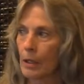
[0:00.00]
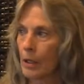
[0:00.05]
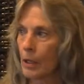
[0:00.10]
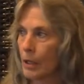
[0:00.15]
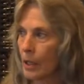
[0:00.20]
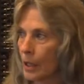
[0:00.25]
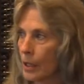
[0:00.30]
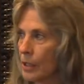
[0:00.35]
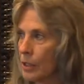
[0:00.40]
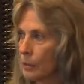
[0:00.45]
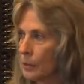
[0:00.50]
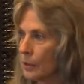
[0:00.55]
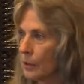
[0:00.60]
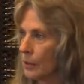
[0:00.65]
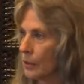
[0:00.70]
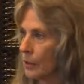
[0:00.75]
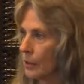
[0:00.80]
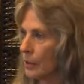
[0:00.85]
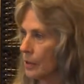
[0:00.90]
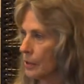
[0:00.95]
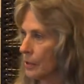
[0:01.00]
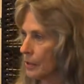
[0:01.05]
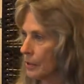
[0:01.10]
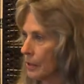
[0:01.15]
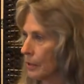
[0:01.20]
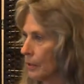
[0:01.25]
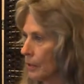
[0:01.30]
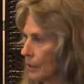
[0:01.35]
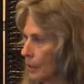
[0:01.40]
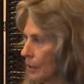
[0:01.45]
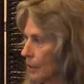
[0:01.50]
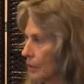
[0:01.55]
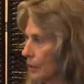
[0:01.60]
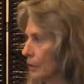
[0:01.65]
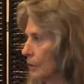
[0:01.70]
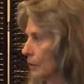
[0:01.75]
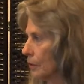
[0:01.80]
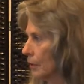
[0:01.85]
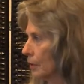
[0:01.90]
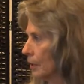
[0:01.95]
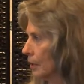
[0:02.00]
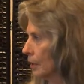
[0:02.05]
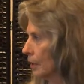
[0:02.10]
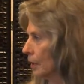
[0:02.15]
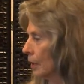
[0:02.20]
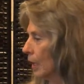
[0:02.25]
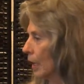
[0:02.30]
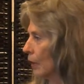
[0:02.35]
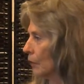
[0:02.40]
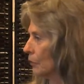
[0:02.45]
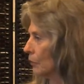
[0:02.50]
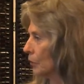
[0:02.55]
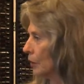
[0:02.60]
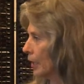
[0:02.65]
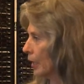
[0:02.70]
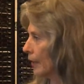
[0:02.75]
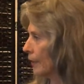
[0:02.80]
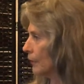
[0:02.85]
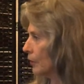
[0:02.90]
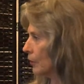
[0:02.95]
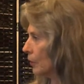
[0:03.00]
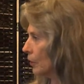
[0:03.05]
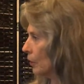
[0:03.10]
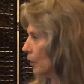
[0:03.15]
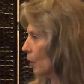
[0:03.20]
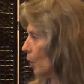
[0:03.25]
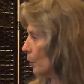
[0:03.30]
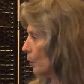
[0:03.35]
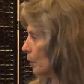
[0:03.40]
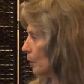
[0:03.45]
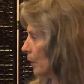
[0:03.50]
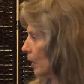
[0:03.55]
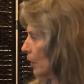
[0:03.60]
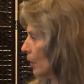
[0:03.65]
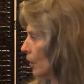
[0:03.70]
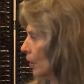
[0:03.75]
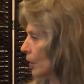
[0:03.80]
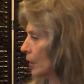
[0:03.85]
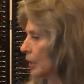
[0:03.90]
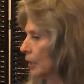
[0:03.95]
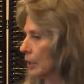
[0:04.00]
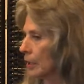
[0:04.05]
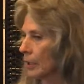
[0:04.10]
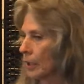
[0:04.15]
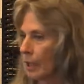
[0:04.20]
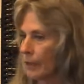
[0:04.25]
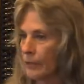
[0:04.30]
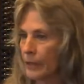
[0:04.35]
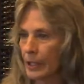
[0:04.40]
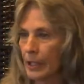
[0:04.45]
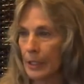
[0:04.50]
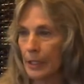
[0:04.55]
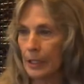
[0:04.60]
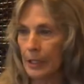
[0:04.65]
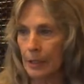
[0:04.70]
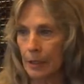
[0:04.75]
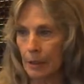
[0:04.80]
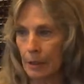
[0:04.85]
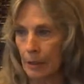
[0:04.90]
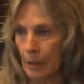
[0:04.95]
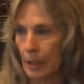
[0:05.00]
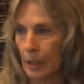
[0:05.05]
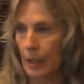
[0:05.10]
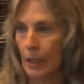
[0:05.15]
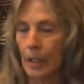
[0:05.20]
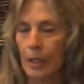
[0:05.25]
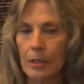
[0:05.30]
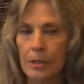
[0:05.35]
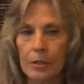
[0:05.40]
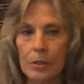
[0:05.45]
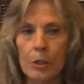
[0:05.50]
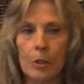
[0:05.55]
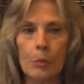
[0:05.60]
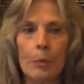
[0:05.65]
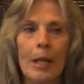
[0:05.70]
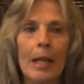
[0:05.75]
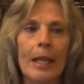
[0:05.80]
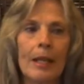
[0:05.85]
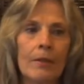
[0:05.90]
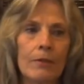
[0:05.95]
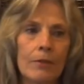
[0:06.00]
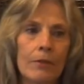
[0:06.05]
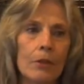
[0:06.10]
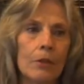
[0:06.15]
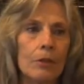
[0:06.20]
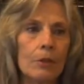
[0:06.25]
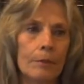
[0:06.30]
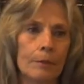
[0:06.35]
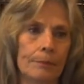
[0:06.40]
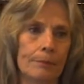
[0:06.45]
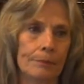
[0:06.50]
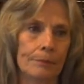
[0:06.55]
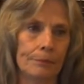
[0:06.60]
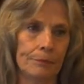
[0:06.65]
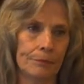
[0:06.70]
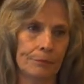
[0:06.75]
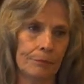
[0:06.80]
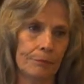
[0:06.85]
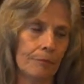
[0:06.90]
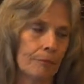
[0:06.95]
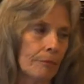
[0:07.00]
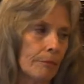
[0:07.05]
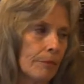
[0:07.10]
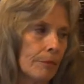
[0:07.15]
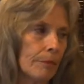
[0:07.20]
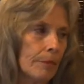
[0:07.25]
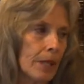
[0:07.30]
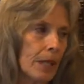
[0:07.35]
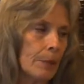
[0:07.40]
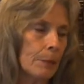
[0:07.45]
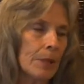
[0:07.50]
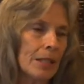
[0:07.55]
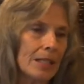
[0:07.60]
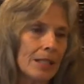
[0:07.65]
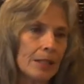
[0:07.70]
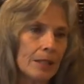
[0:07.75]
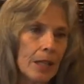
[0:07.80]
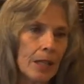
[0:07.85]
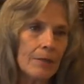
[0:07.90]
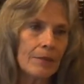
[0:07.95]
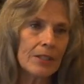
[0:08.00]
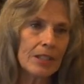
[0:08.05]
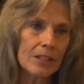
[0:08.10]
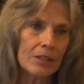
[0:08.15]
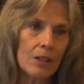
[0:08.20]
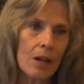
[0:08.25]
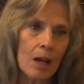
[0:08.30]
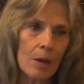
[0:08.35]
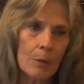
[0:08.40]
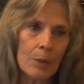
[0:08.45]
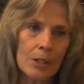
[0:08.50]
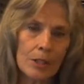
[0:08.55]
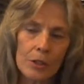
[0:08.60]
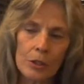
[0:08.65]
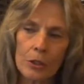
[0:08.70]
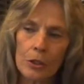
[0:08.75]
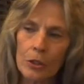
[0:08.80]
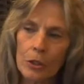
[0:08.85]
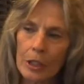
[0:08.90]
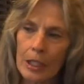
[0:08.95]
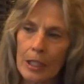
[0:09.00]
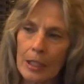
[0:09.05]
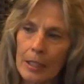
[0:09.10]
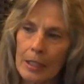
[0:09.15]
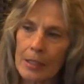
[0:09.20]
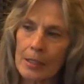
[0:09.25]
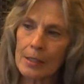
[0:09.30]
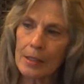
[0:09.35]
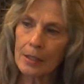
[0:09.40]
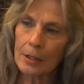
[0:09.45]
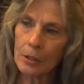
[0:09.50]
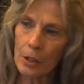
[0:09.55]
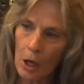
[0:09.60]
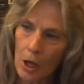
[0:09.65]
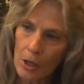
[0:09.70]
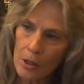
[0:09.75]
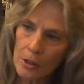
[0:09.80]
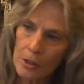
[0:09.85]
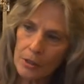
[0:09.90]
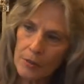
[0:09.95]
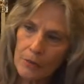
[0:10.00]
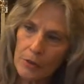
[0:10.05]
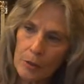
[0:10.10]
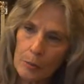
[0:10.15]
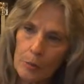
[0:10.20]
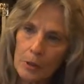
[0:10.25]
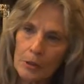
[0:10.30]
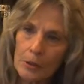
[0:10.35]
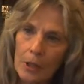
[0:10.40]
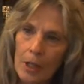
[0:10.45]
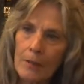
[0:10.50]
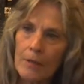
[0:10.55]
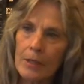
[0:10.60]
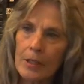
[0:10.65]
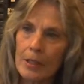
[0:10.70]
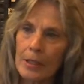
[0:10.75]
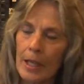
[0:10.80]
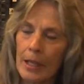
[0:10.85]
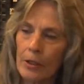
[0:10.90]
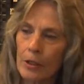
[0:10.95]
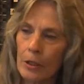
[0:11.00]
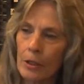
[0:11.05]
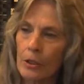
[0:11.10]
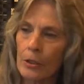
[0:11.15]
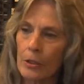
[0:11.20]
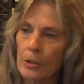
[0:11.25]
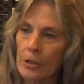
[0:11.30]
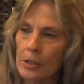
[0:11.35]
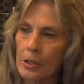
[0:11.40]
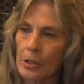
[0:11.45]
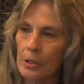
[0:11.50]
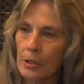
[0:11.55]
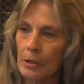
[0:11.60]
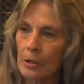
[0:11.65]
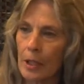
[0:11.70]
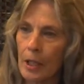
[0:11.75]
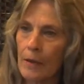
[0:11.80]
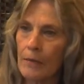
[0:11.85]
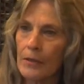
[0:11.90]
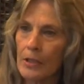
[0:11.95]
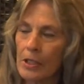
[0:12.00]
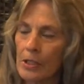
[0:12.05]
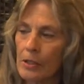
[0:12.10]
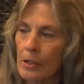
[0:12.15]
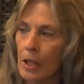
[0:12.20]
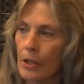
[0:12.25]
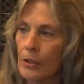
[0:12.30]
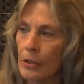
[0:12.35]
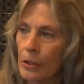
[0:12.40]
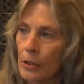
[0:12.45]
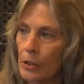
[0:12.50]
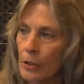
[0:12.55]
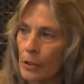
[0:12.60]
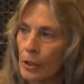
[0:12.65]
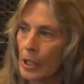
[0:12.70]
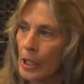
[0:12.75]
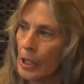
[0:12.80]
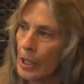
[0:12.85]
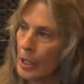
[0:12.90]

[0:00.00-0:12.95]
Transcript: guess what they're going to conclude? I'll never open my heart and love again. It's too painful. But love is not what's hurting, it's the loss of your beloved that hurts. Love does not hurt.